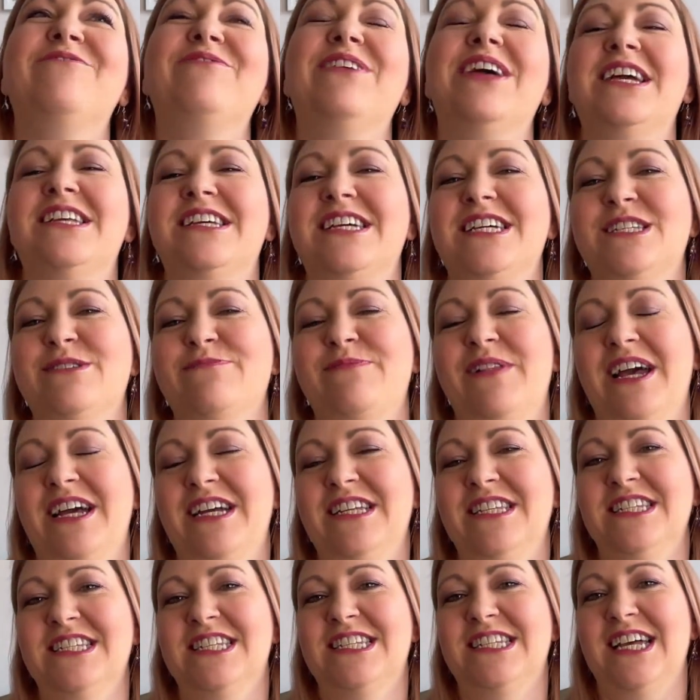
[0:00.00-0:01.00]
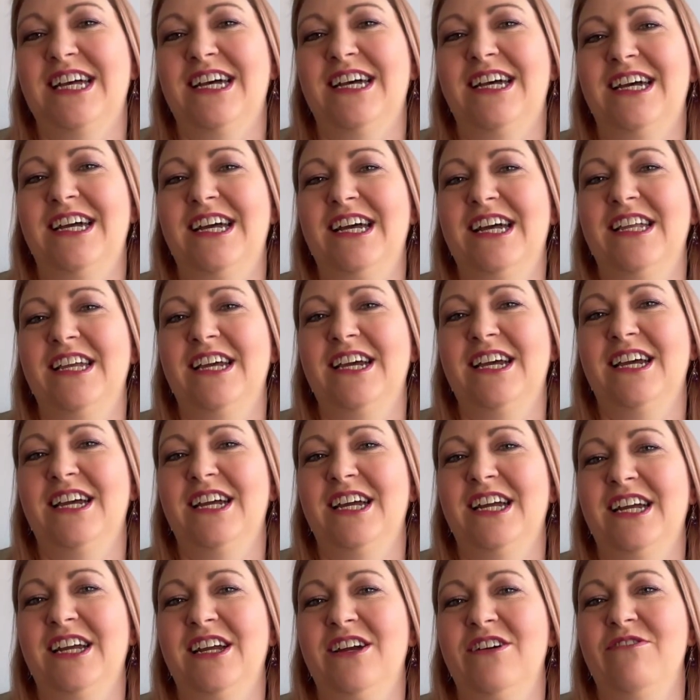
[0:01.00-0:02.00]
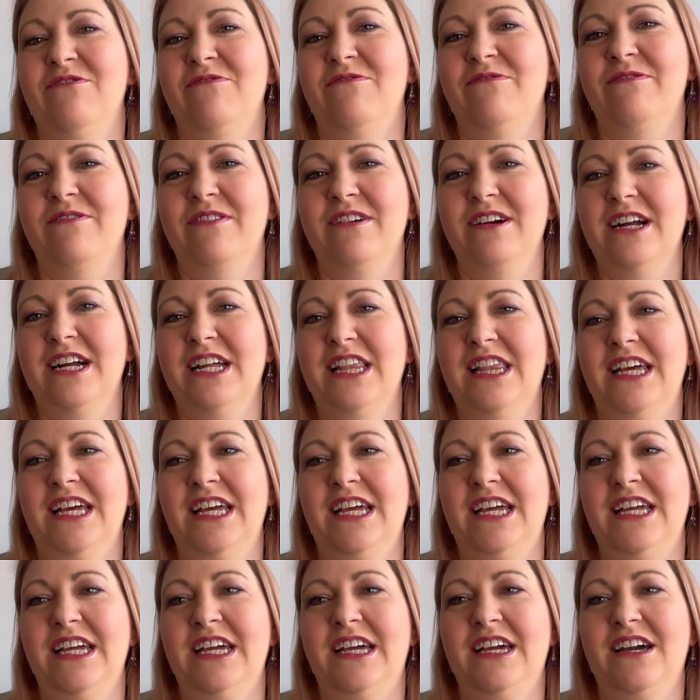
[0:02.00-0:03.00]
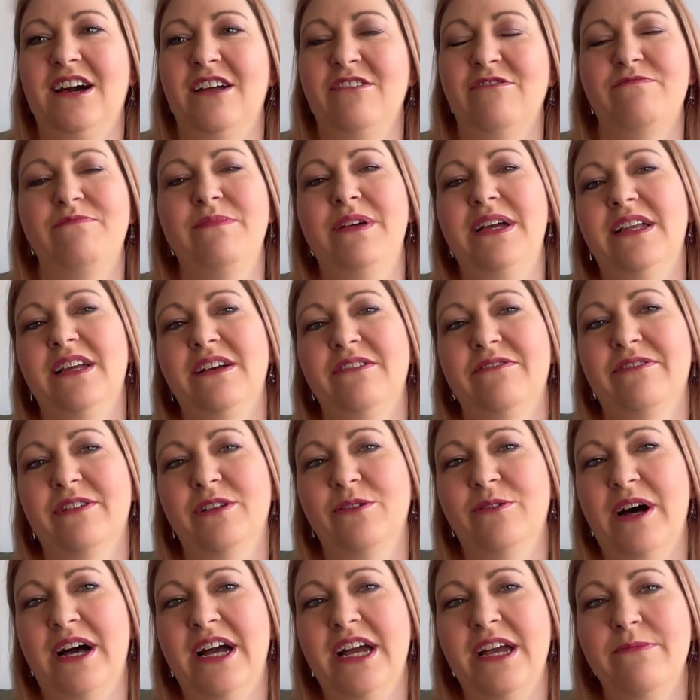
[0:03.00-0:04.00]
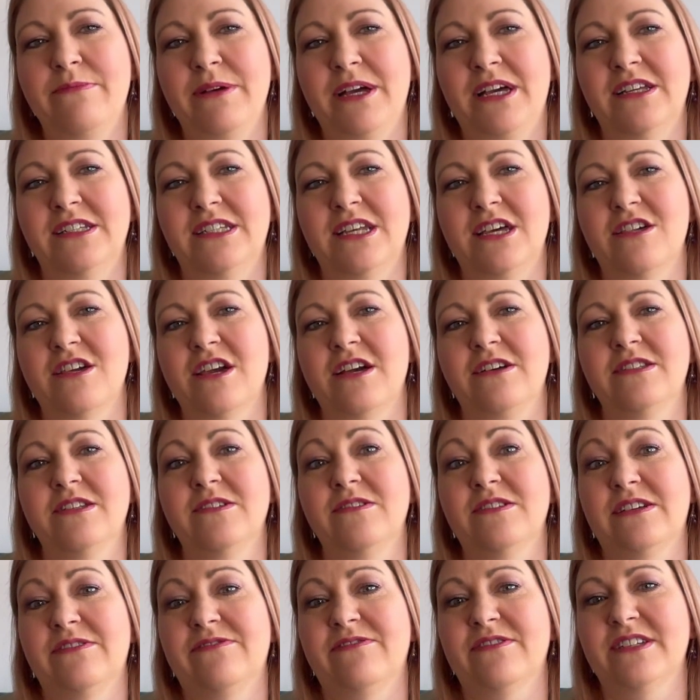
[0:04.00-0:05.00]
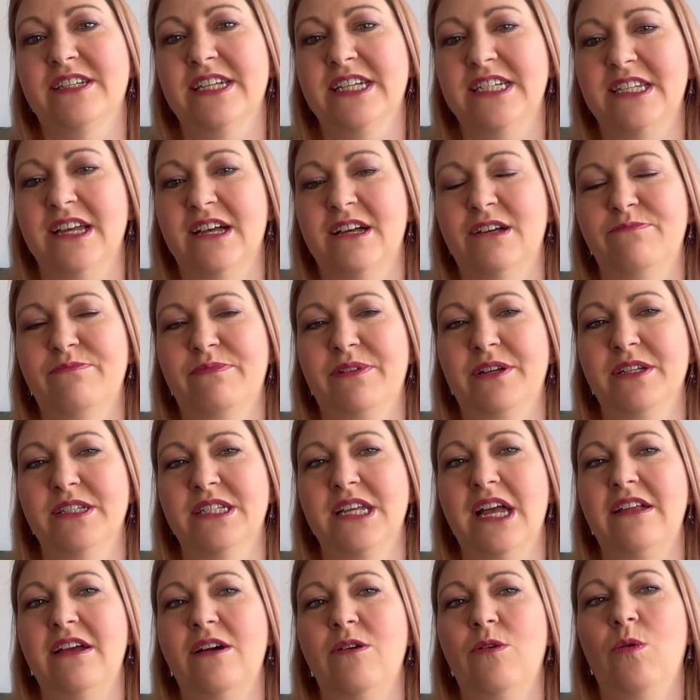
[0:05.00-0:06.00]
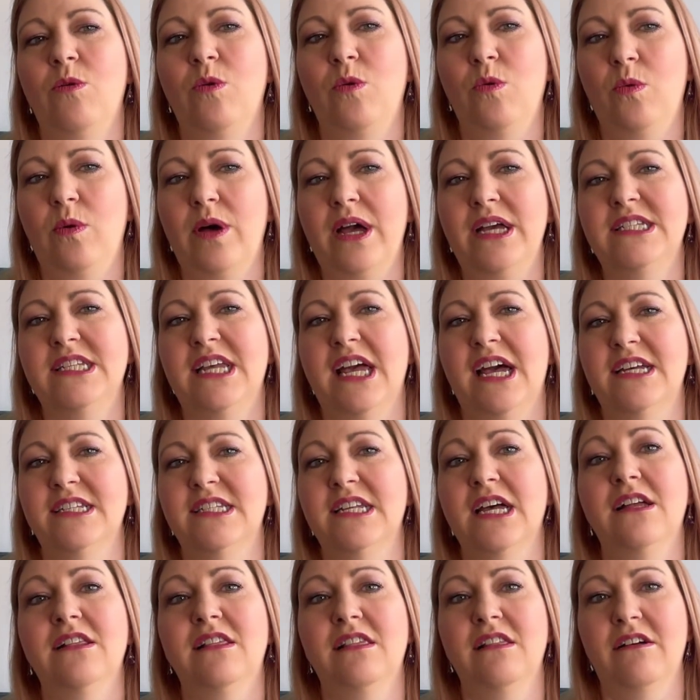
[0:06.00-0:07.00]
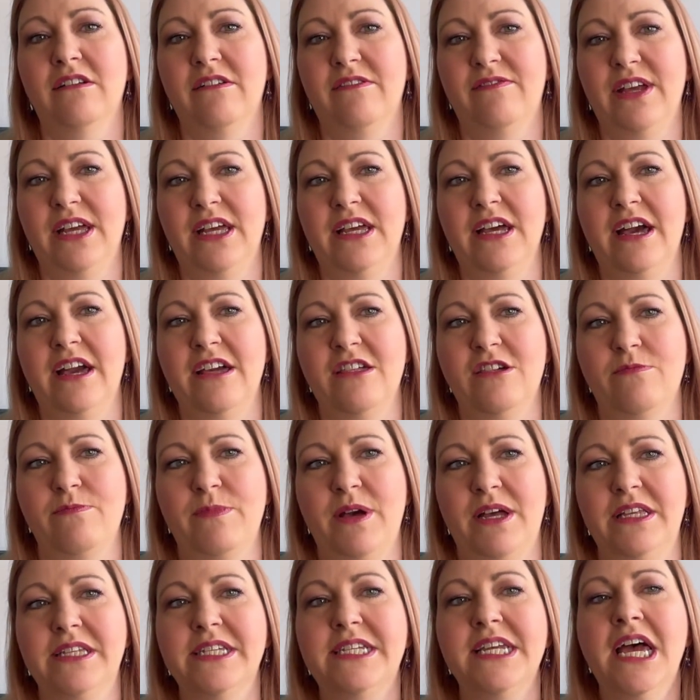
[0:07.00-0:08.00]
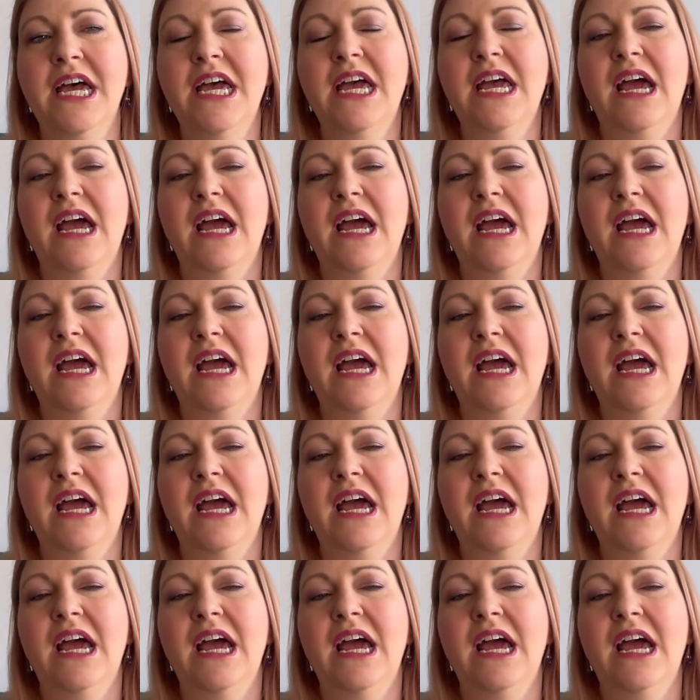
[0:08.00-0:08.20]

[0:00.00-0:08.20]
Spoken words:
it explains it in a really kind of meaningful way because it shows all different examples, and it always gets a lot of engagement.